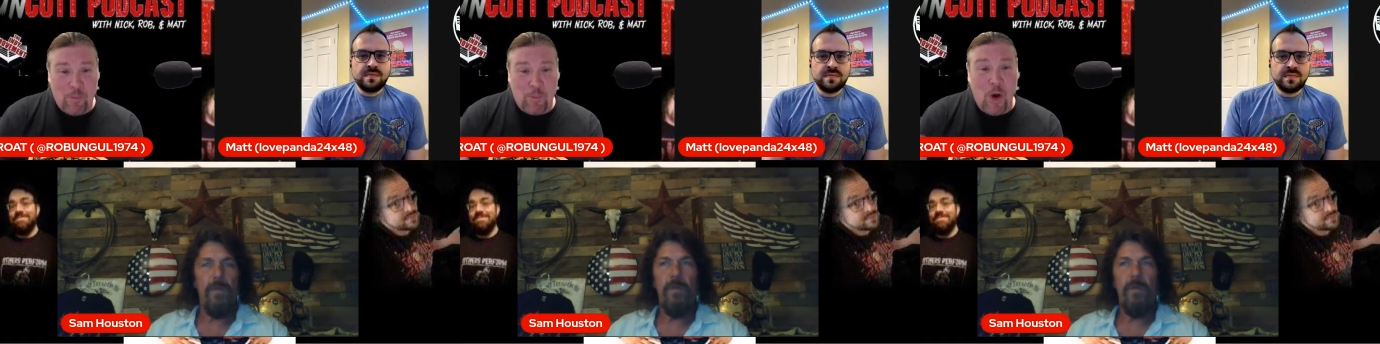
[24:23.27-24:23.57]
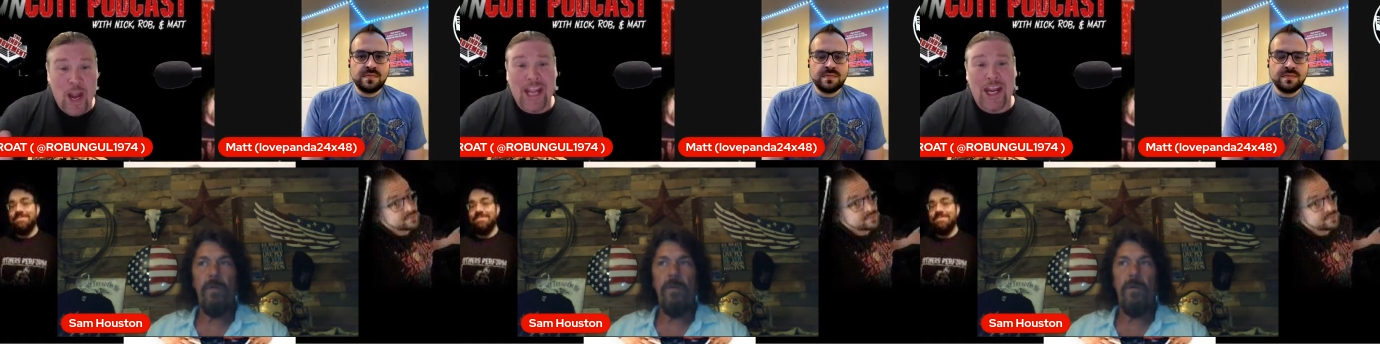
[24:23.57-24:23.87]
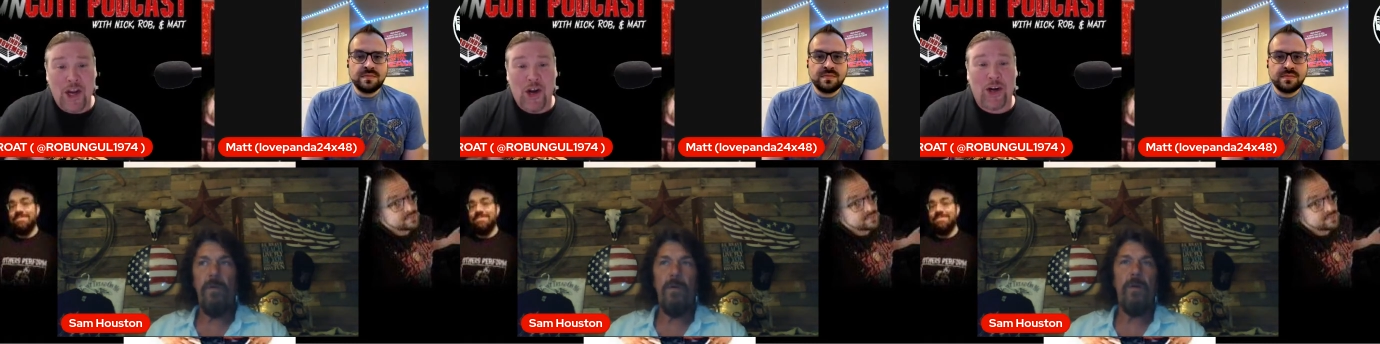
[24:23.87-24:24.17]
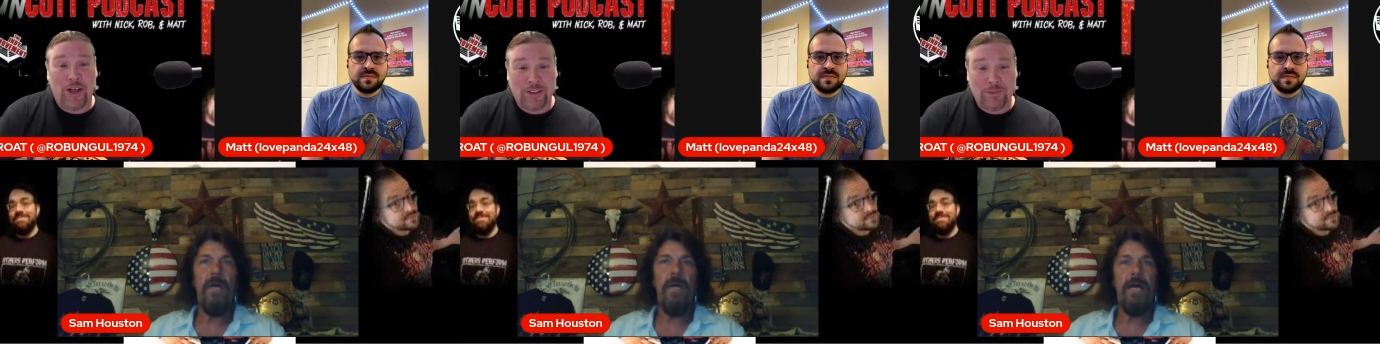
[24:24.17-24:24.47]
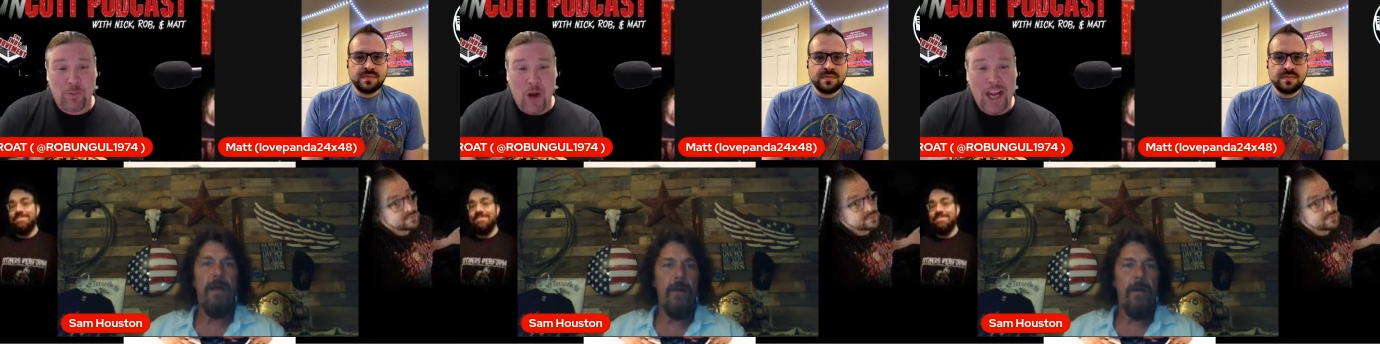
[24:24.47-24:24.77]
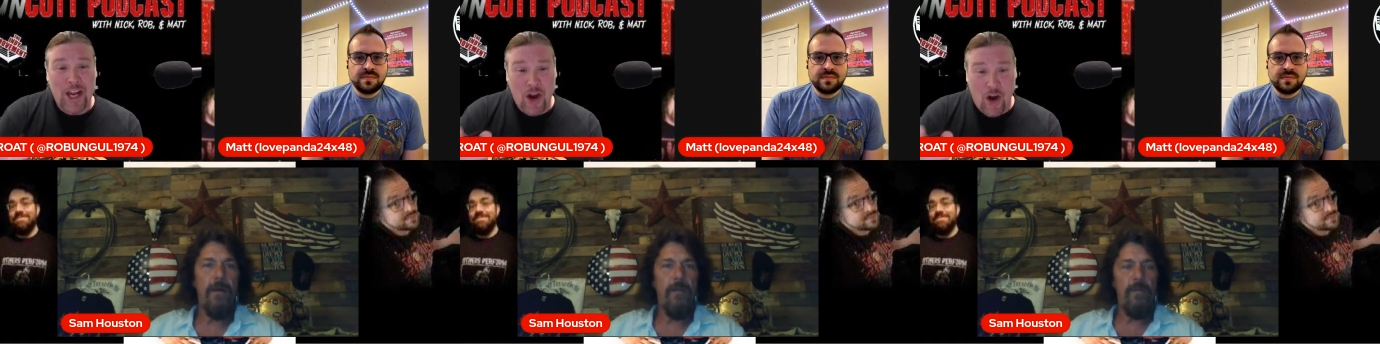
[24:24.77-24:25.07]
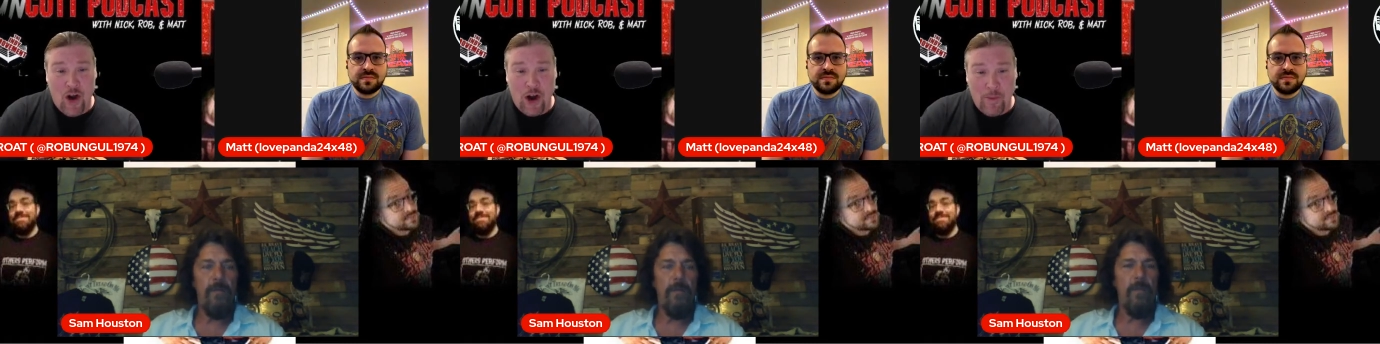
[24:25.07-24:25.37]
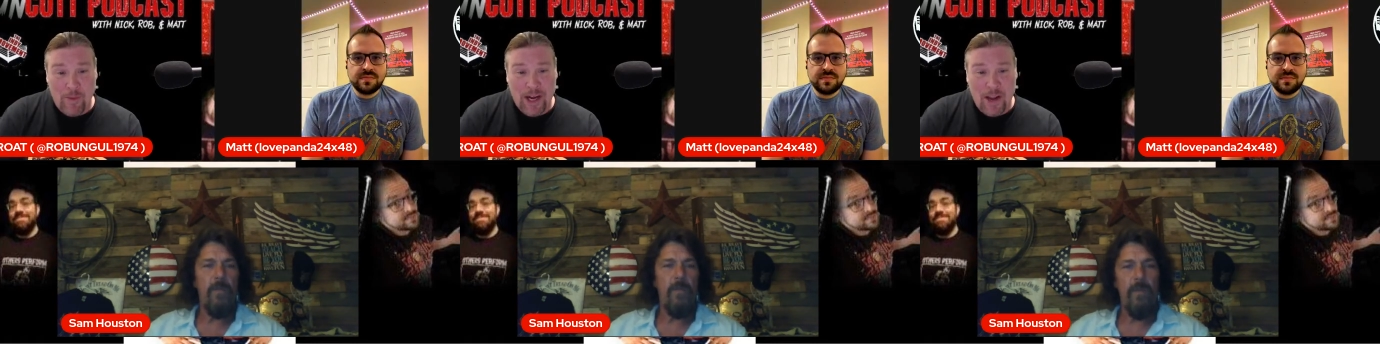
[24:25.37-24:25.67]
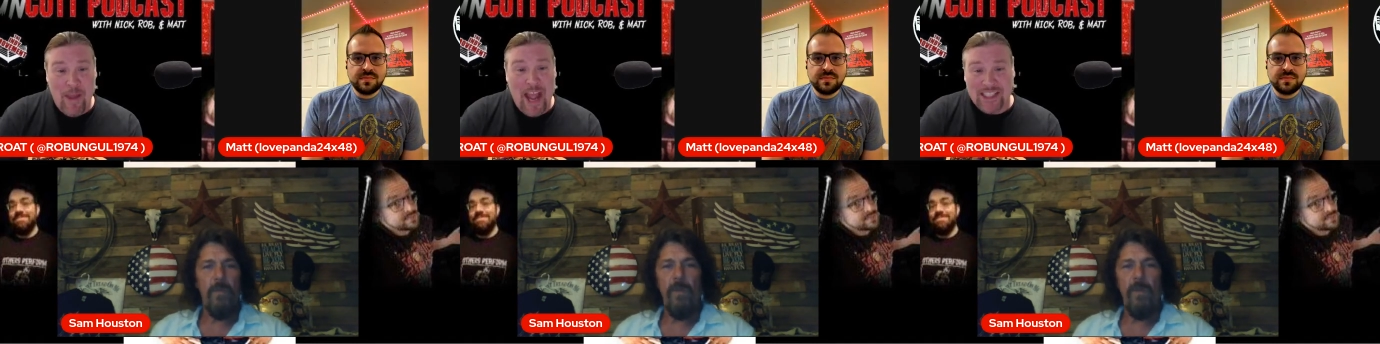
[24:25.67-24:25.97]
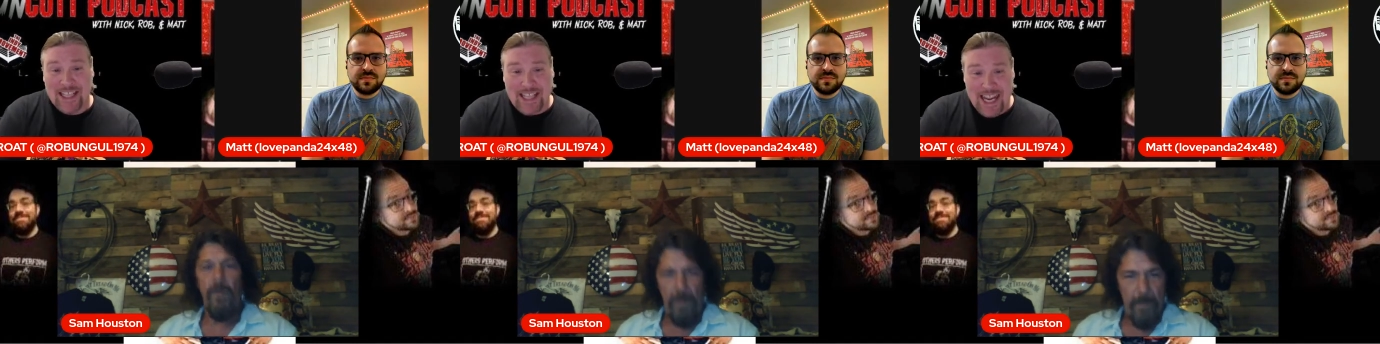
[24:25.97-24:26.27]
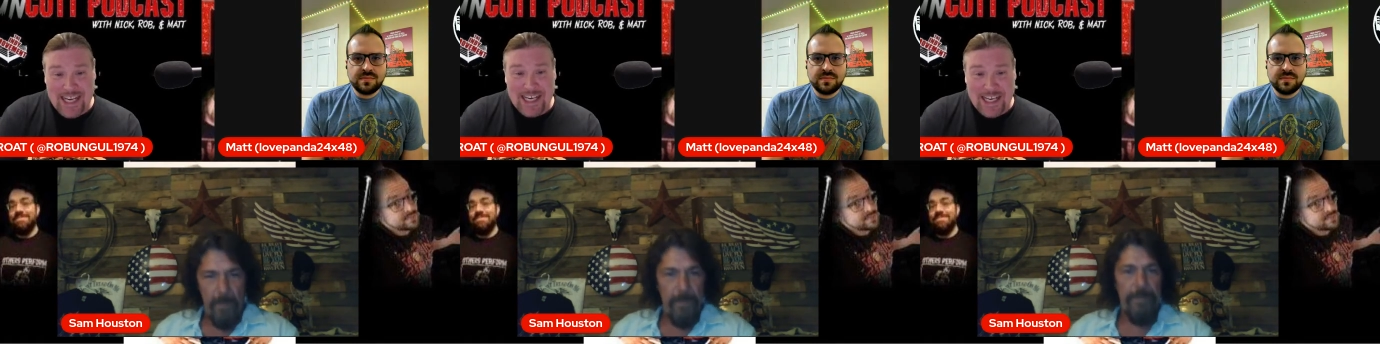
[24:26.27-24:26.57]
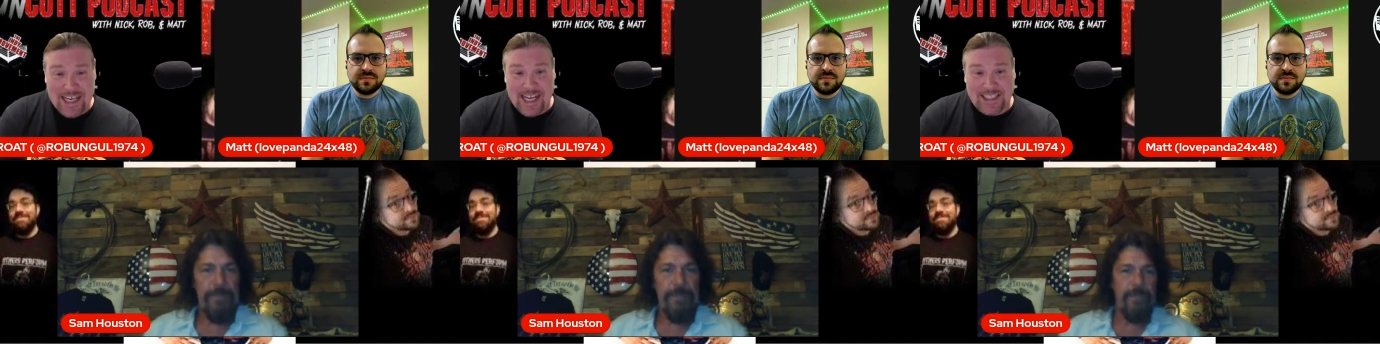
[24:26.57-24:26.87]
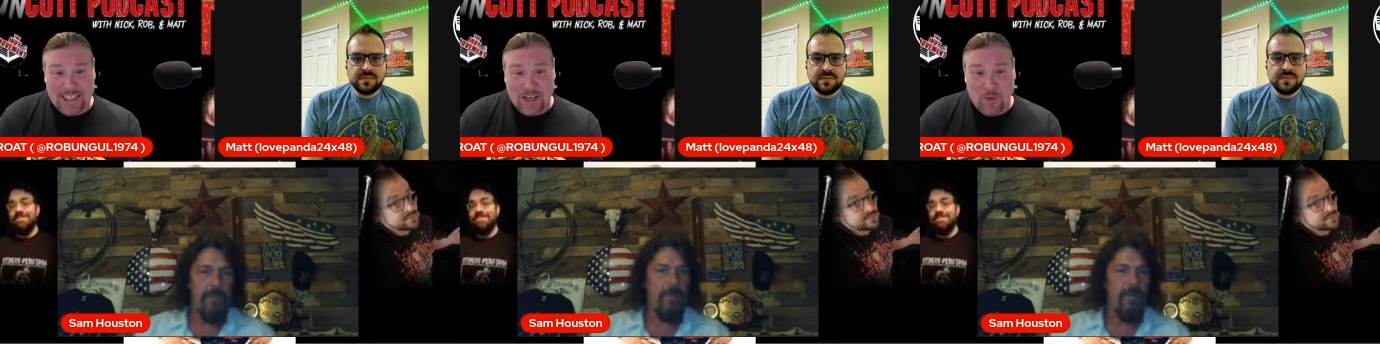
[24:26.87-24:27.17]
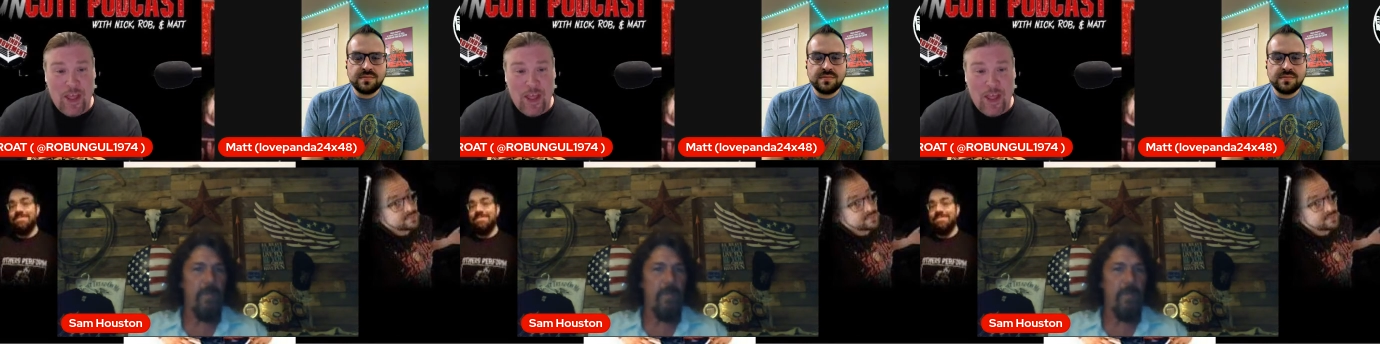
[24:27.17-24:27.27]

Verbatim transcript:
Speaker 1: breaking your breaking your arm and a match like they did to Dusty.